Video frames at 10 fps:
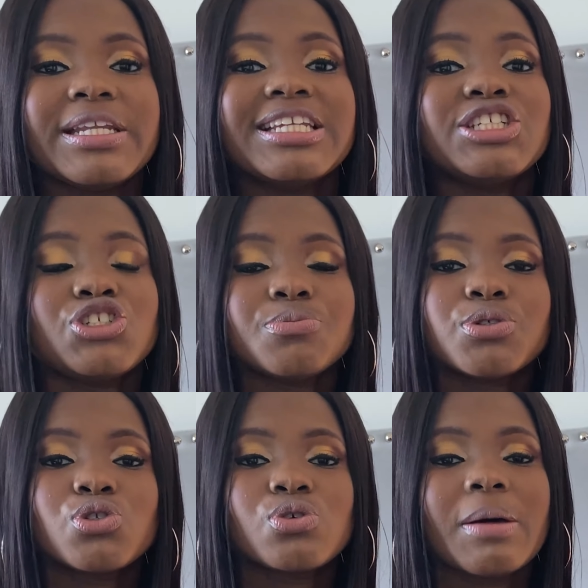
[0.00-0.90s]

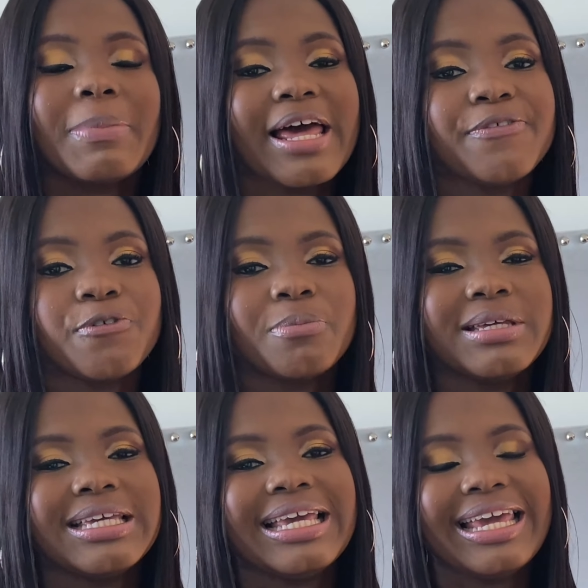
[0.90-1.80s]
eligible to apply for
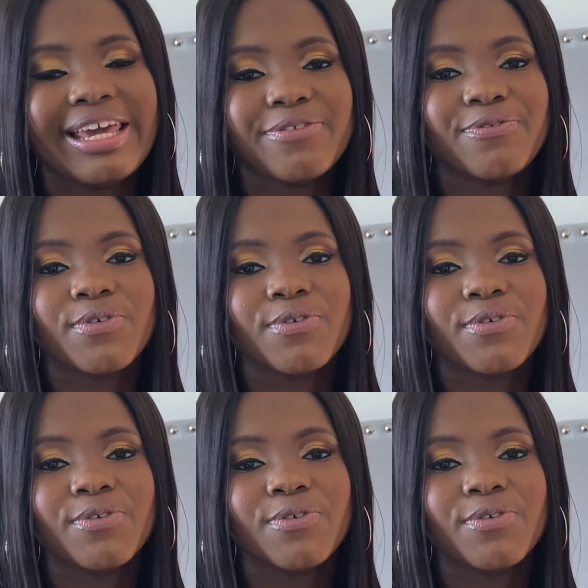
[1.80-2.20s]
me if